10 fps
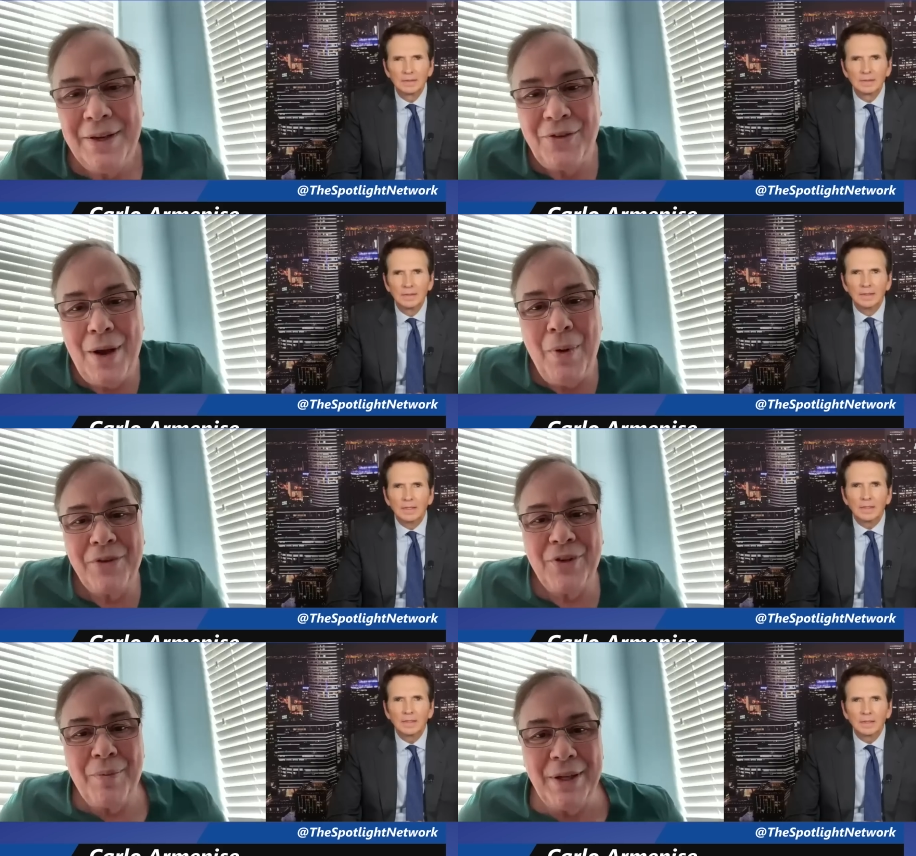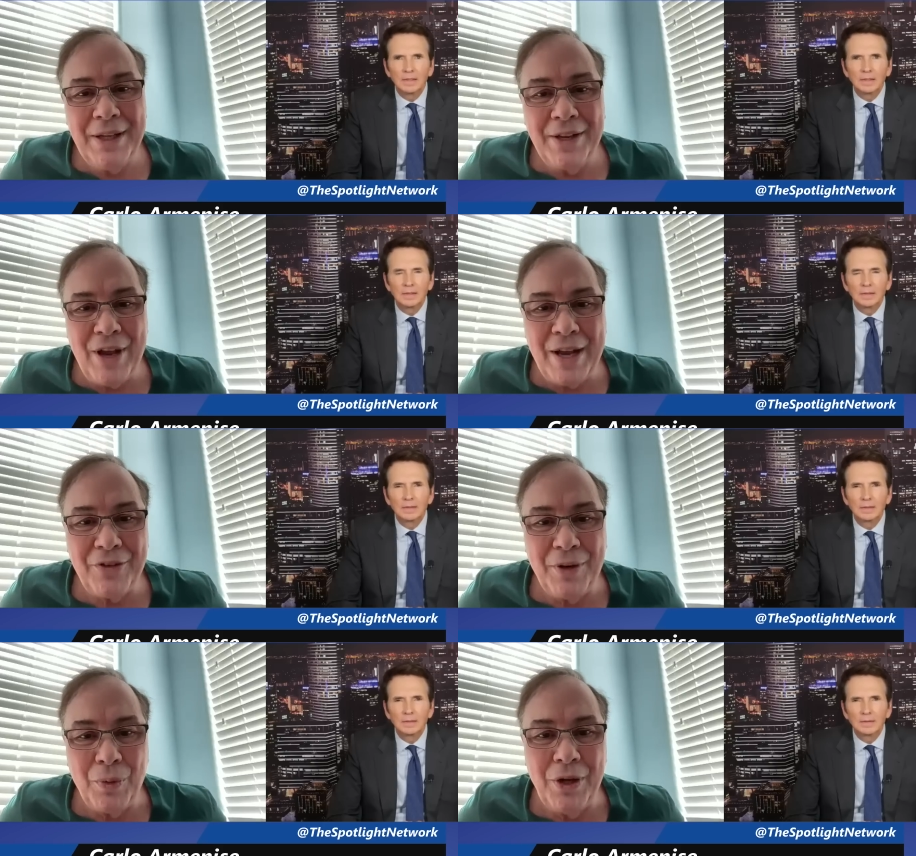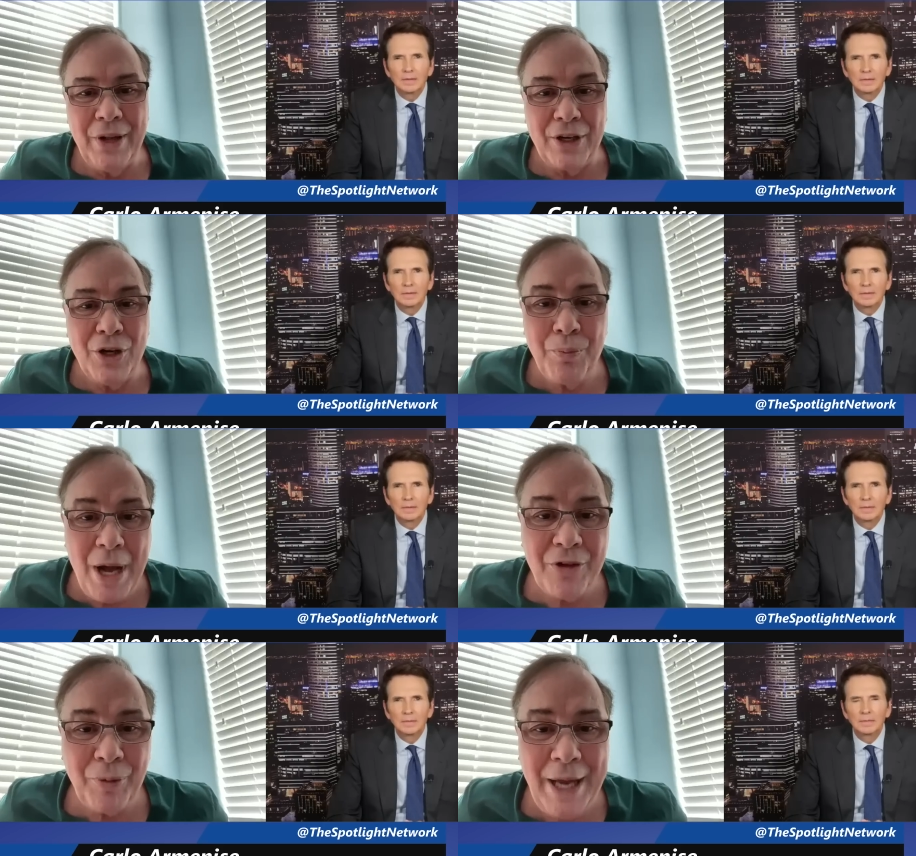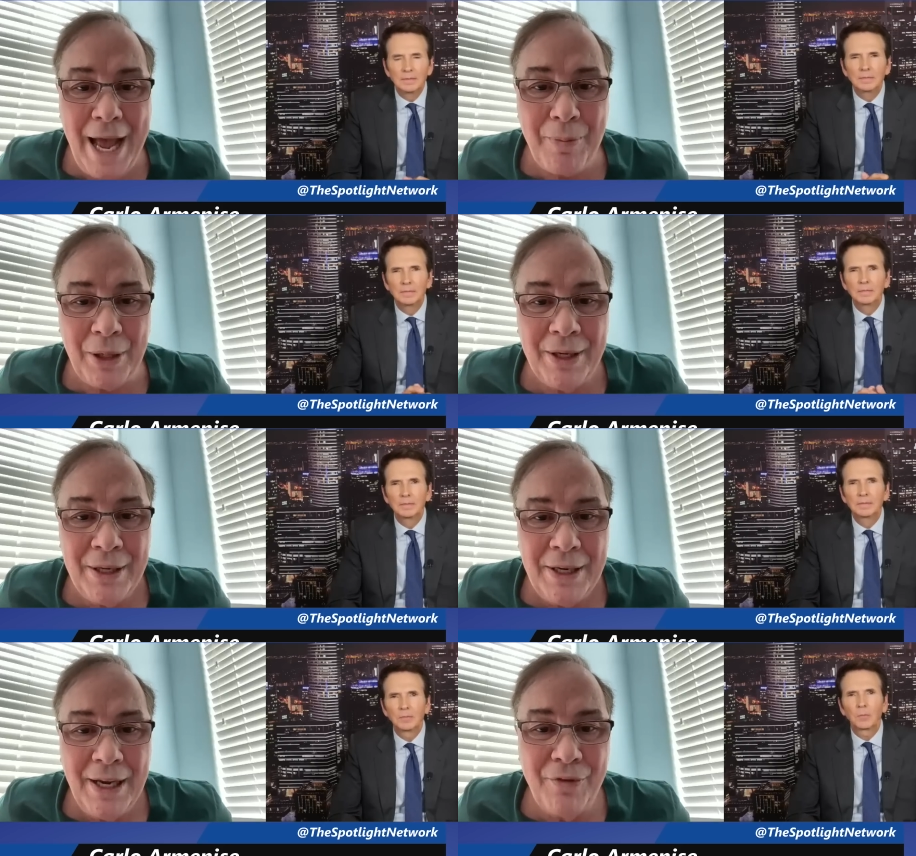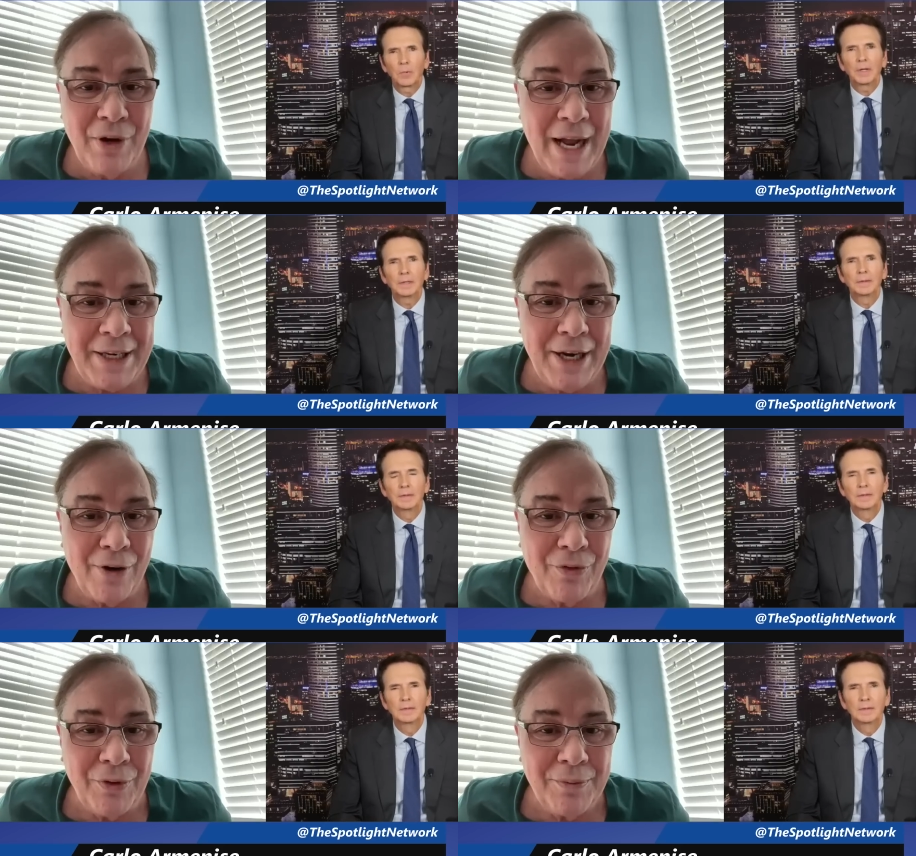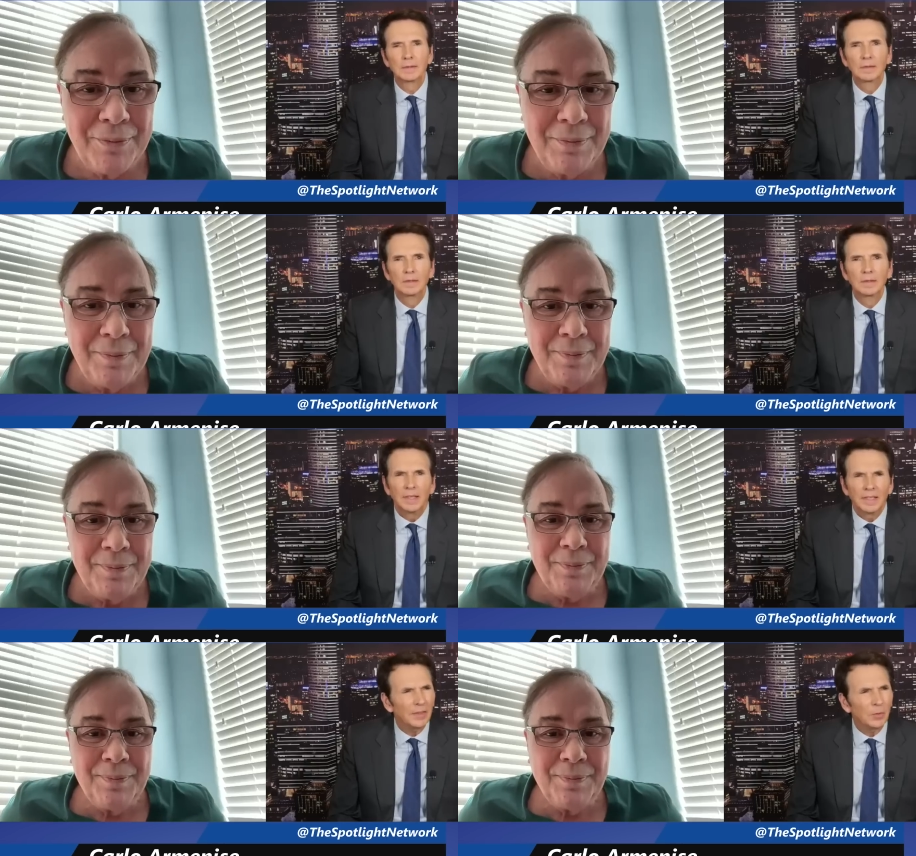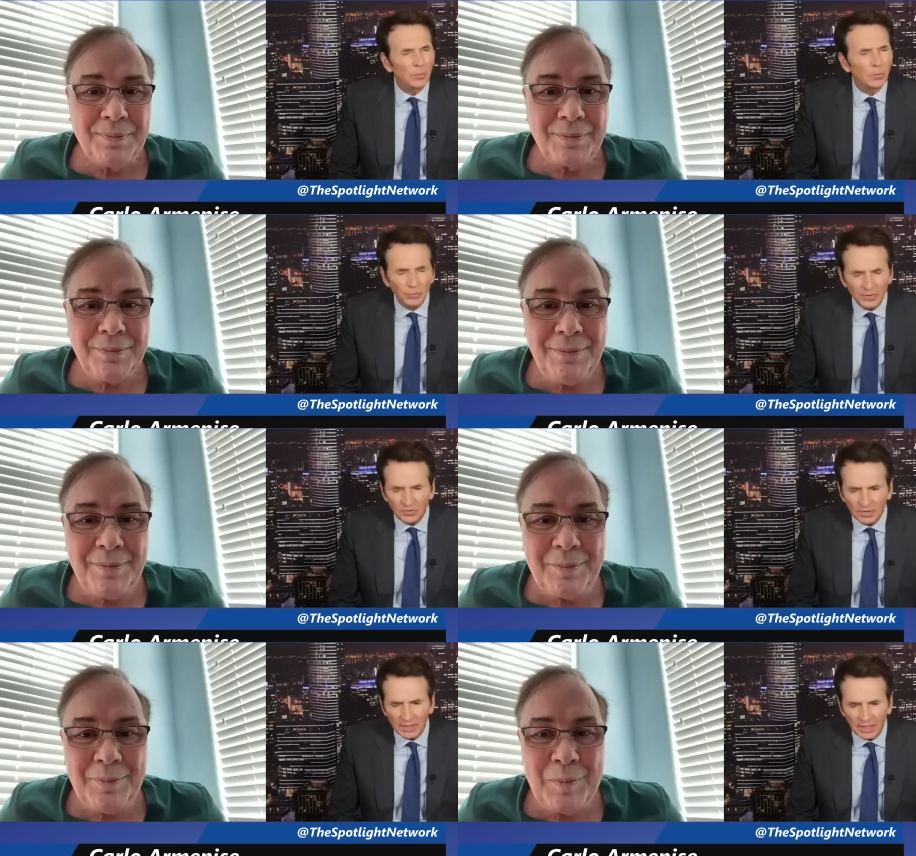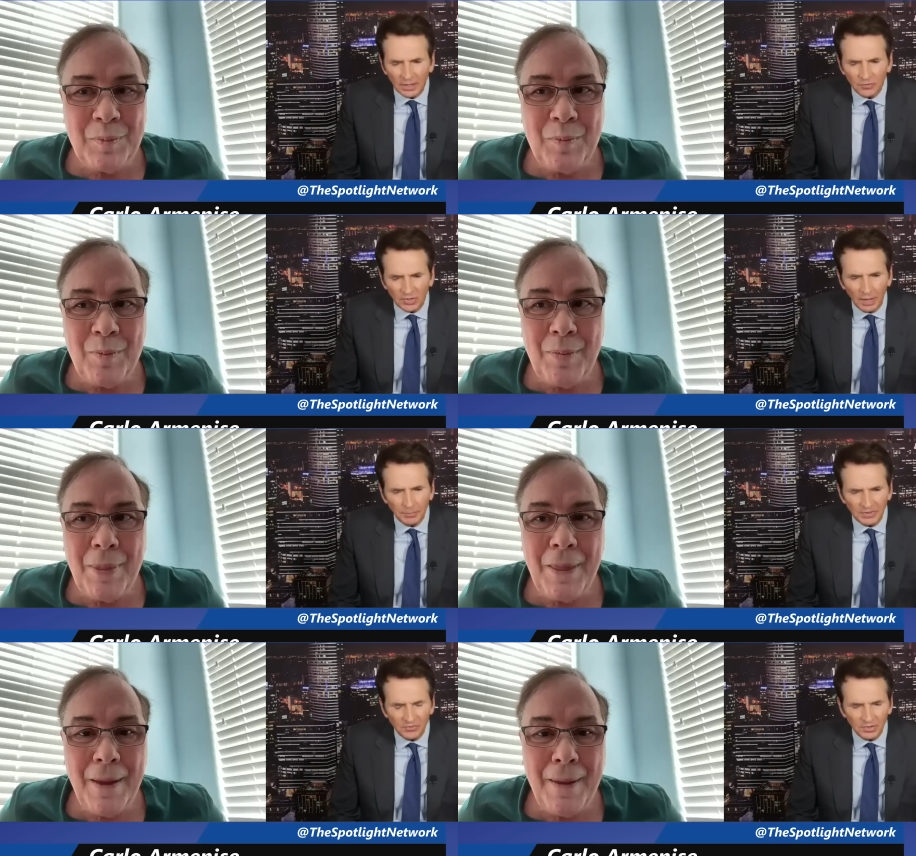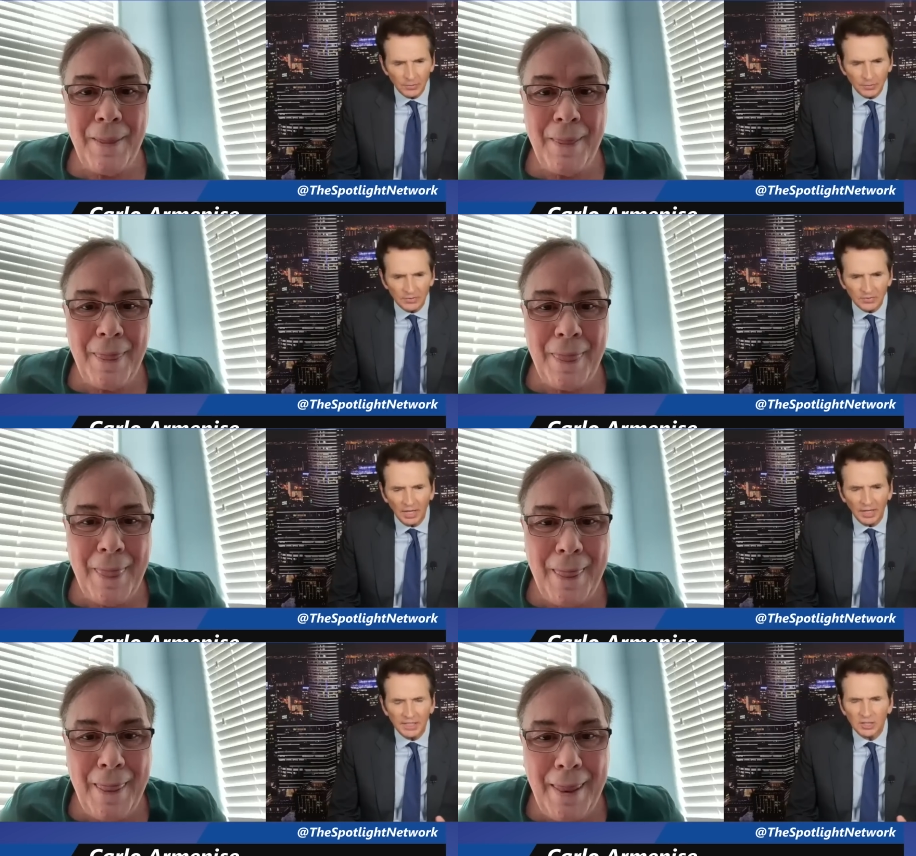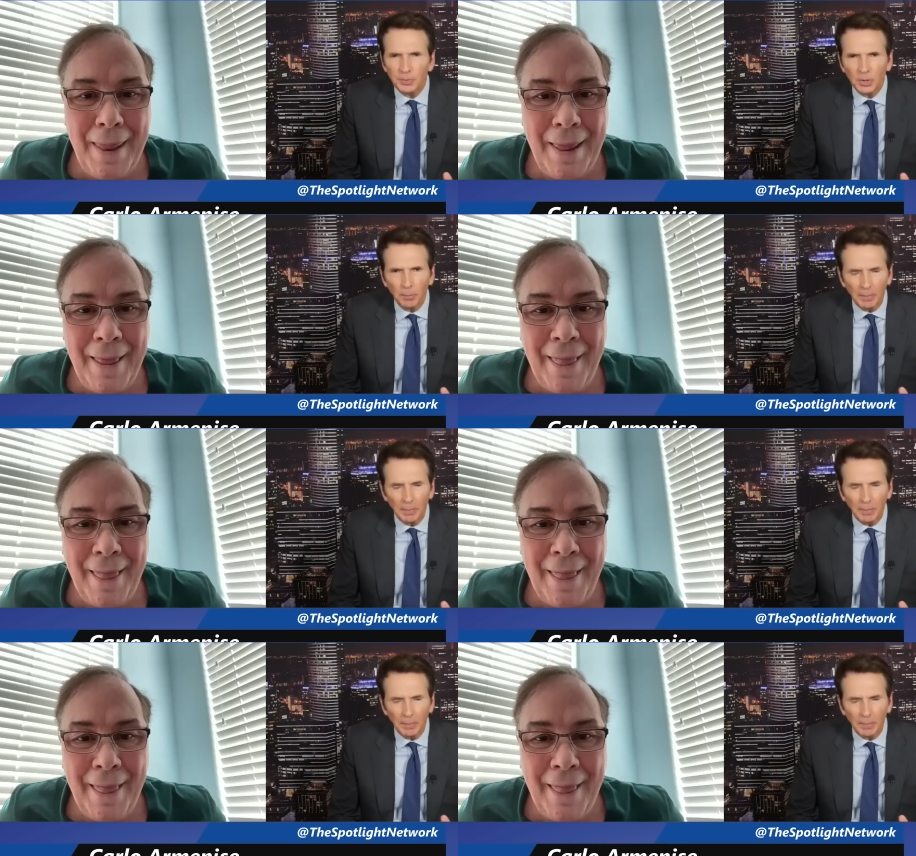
Speaker 1: So I want something that's actually real that could
Speaker 2: possibly happen if you're not careful. Yeah, there was recently a zombie series on HBO